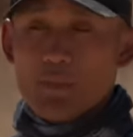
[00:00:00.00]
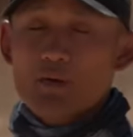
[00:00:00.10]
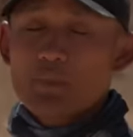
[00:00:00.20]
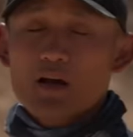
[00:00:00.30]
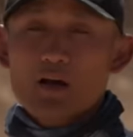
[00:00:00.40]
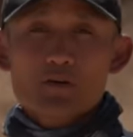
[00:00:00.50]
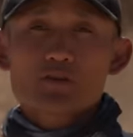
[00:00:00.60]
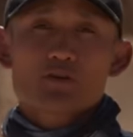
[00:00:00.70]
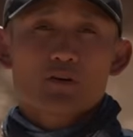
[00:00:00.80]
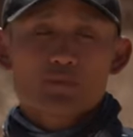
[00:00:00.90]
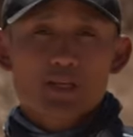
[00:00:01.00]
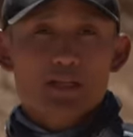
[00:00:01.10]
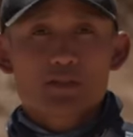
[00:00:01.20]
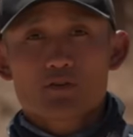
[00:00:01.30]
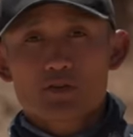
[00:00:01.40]
may be other
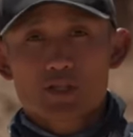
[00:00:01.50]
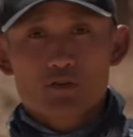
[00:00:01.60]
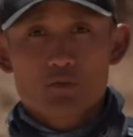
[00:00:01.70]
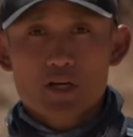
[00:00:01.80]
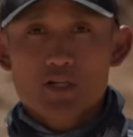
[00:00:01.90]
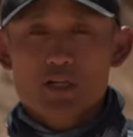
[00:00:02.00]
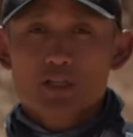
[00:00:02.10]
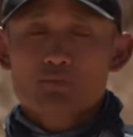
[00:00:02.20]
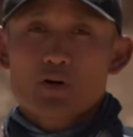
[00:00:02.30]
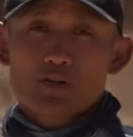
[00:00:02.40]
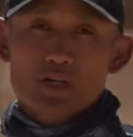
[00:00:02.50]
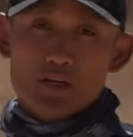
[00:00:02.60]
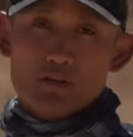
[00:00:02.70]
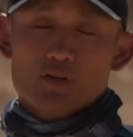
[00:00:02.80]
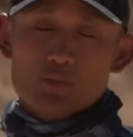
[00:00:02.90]
circumstances or situations,
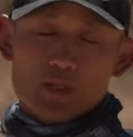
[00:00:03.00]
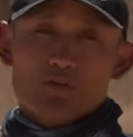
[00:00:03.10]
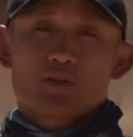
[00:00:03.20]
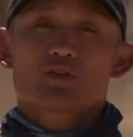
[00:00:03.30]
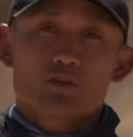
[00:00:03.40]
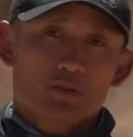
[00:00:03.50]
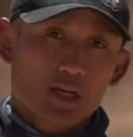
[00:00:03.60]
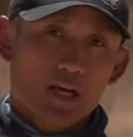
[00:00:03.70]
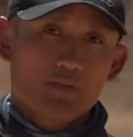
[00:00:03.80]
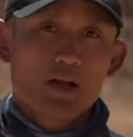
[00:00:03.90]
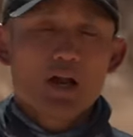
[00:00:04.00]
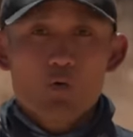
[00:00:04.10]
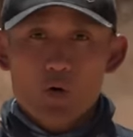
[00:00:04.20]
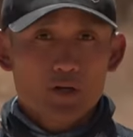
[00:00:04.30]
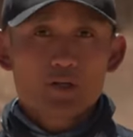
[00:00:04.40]
particular or specific to your life,
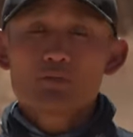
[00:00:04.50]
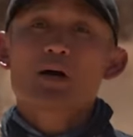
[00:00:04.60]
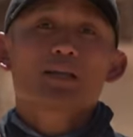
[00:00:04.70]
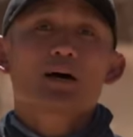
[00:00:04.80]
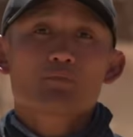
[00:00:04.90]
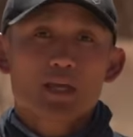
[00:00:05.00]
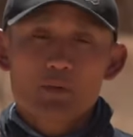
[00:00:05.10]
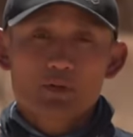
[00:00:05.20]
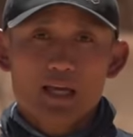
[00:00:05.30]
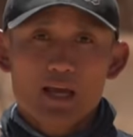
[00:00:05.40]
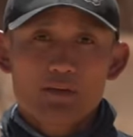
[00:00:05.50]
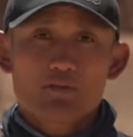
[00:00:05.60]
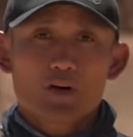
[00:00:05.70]
where you might not be able to have that